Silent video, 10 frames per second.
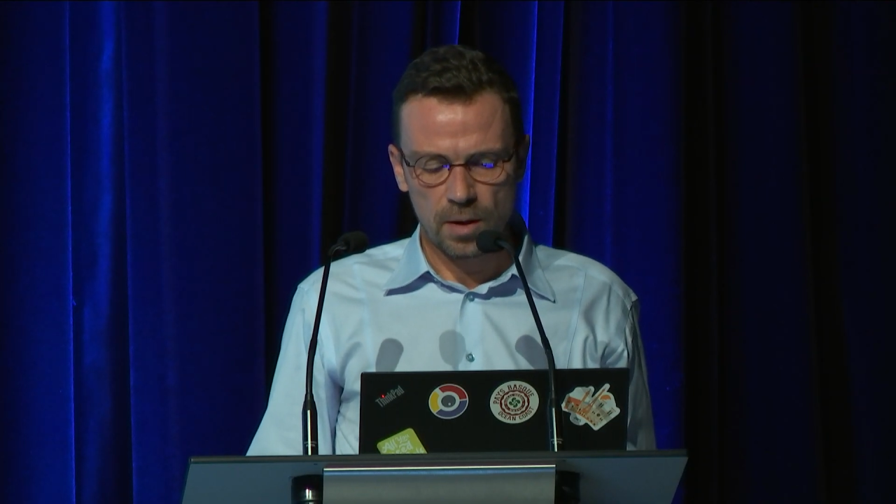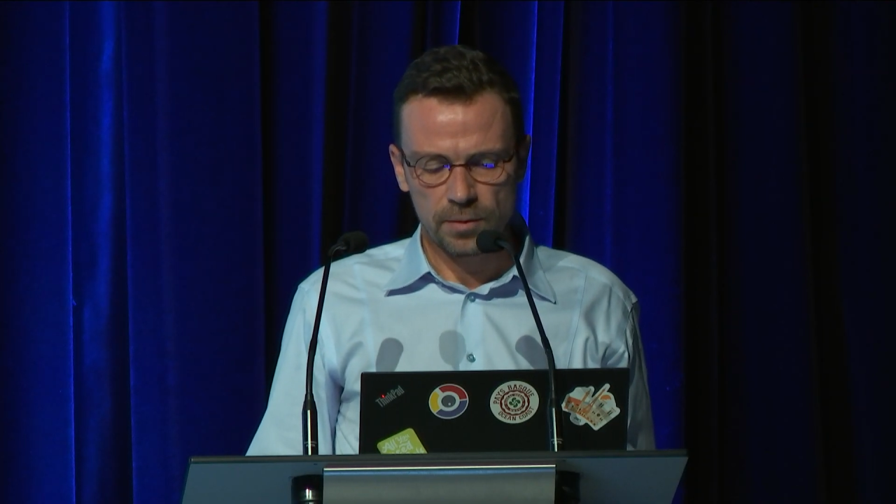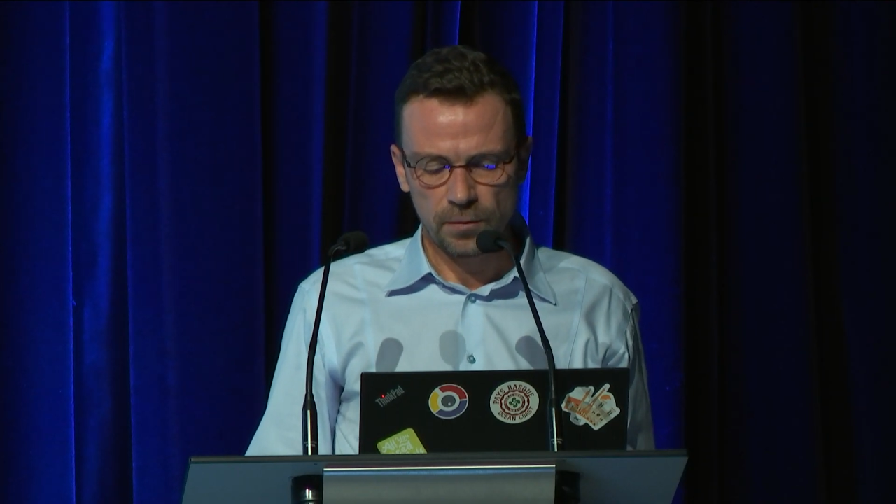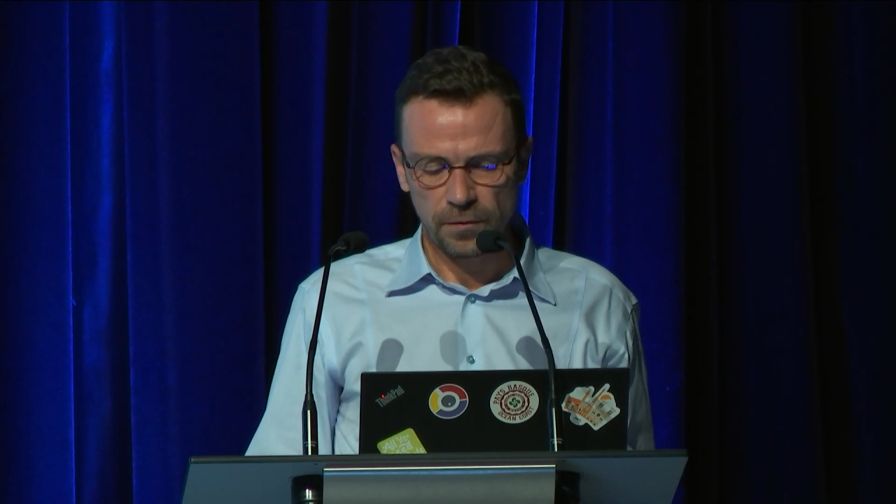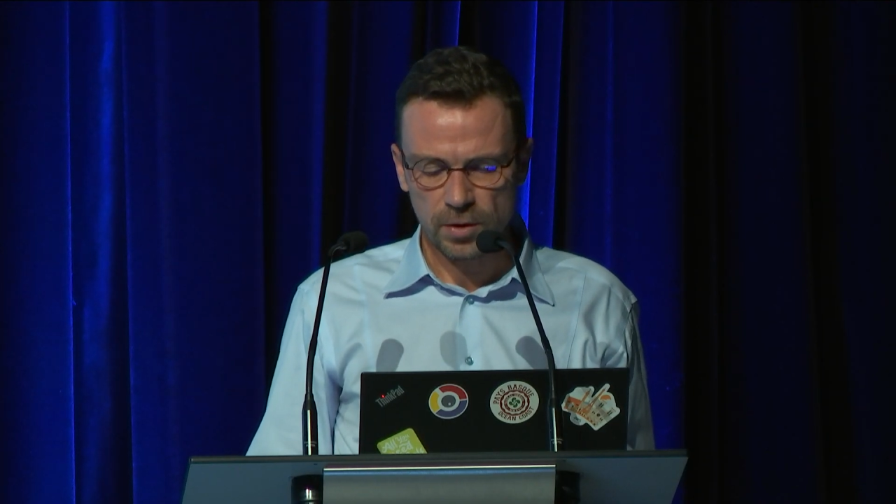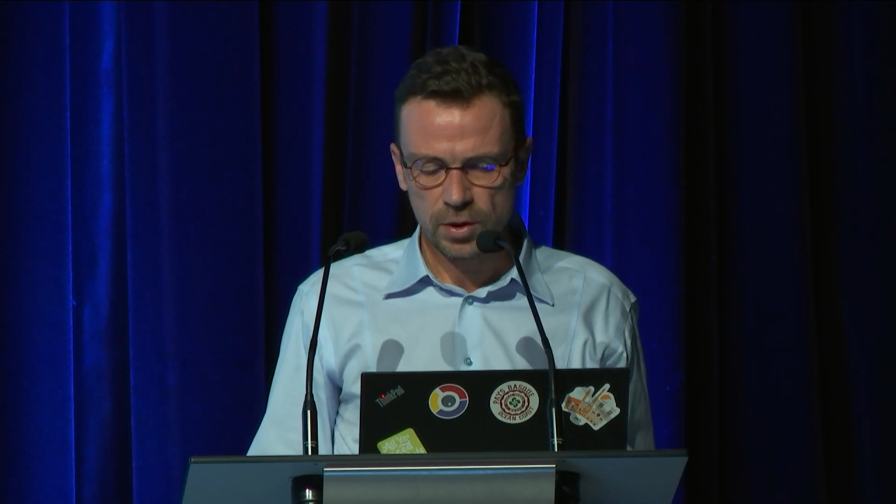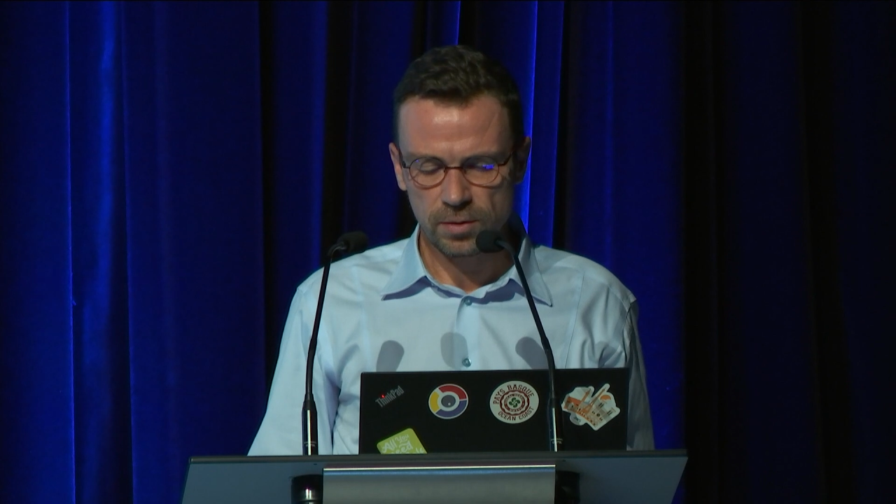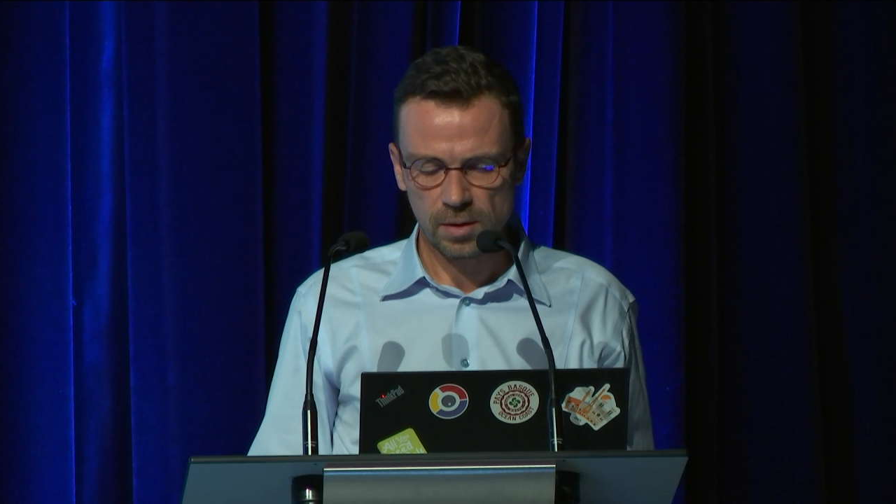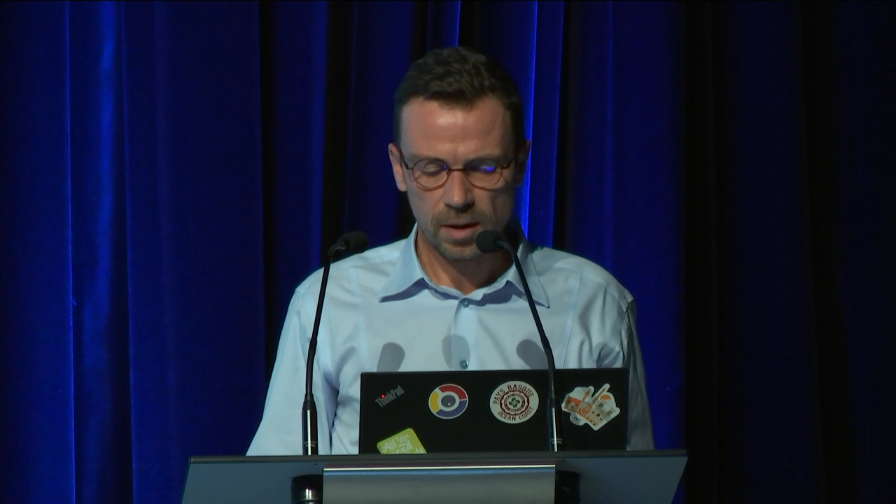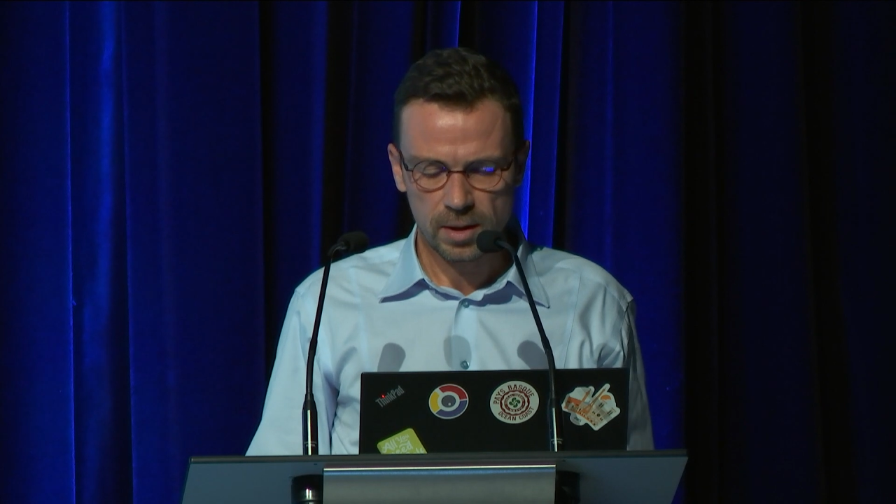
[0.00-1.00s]
On the
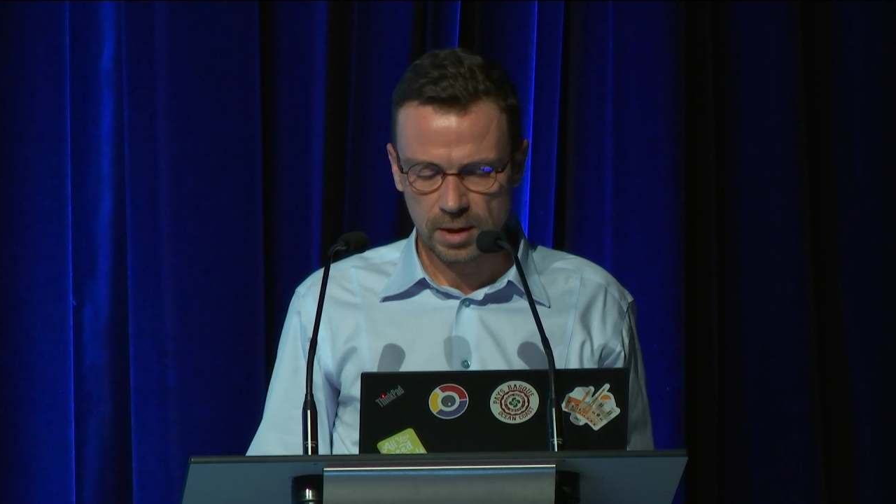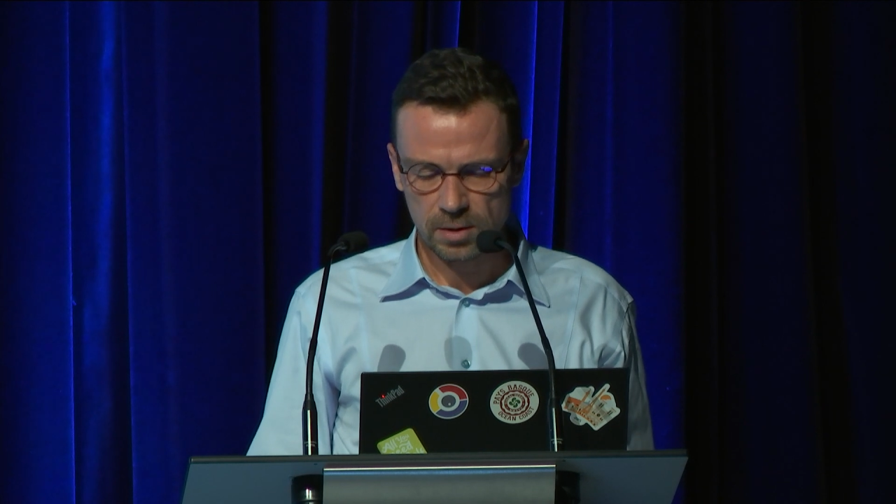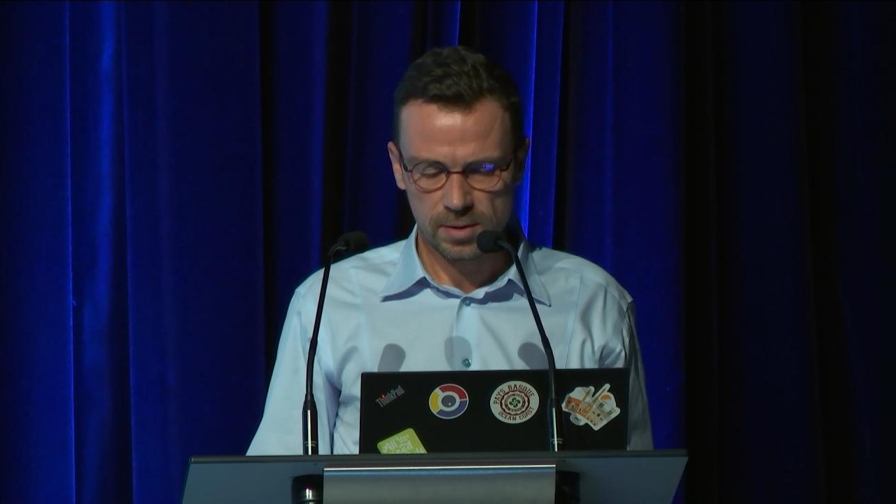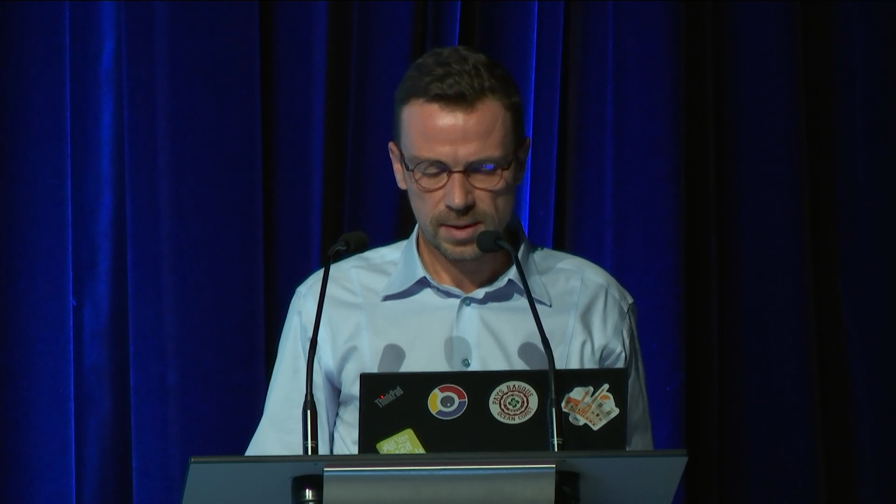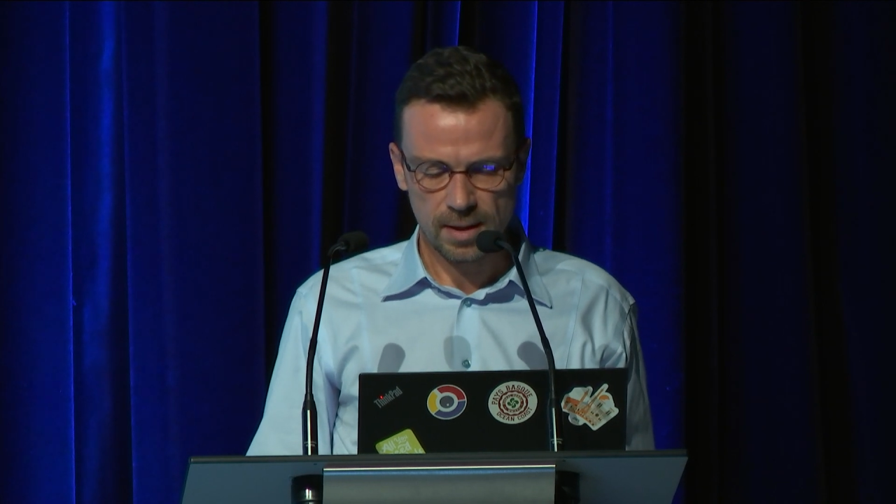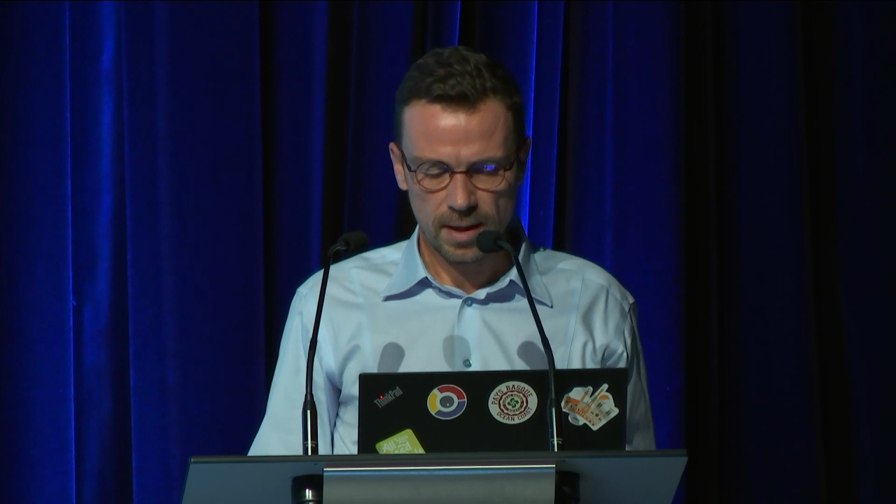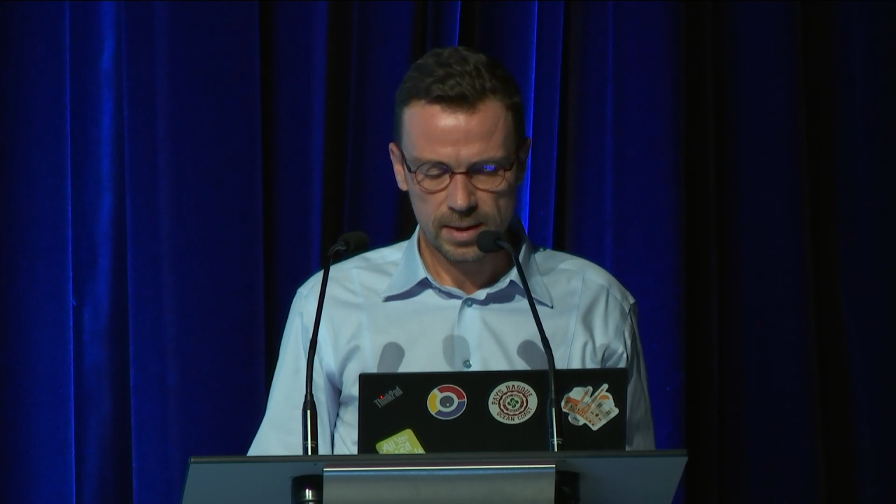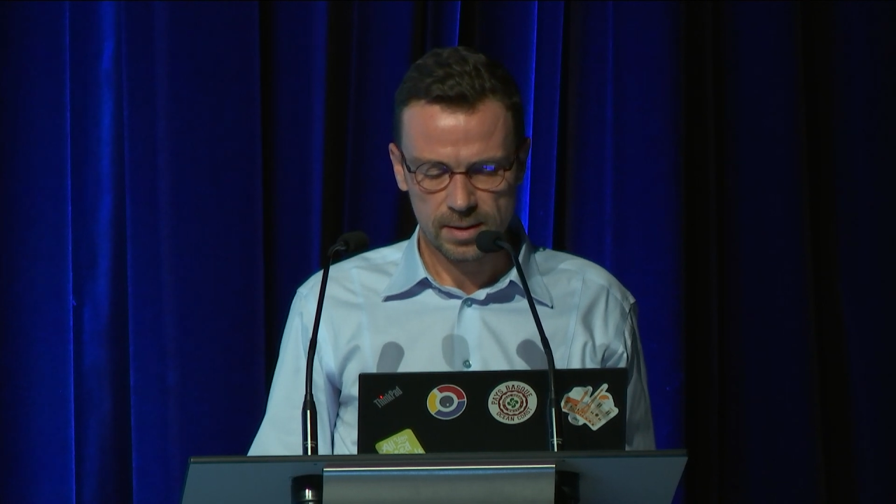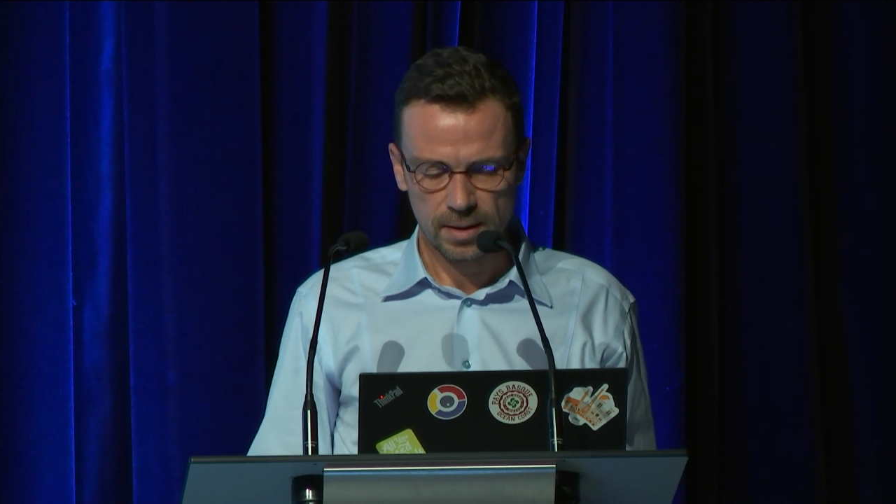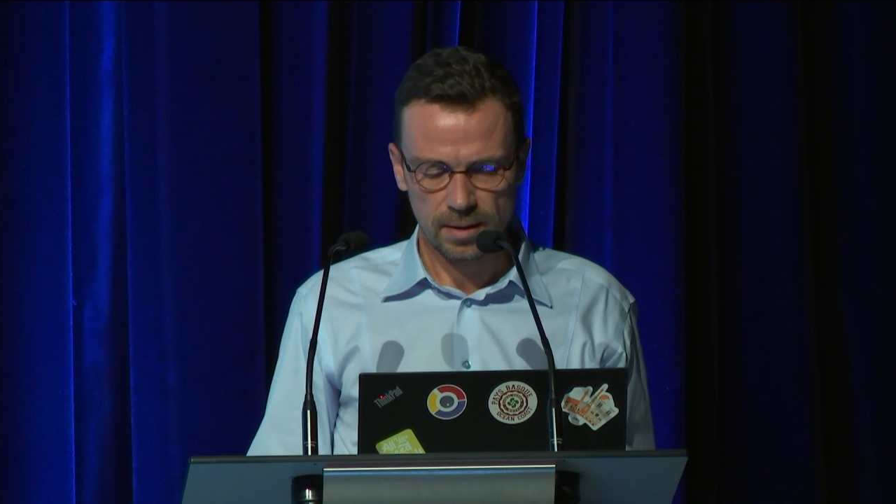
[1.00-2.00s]
functional architecture
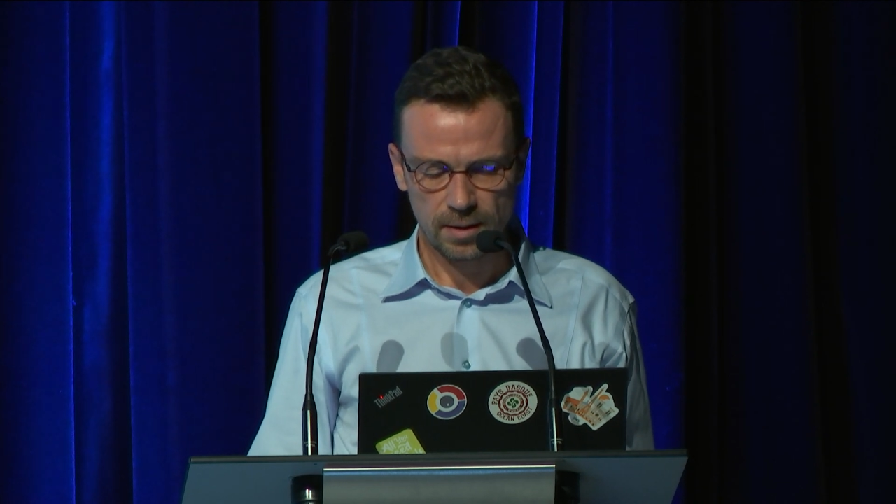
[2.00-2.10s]
side,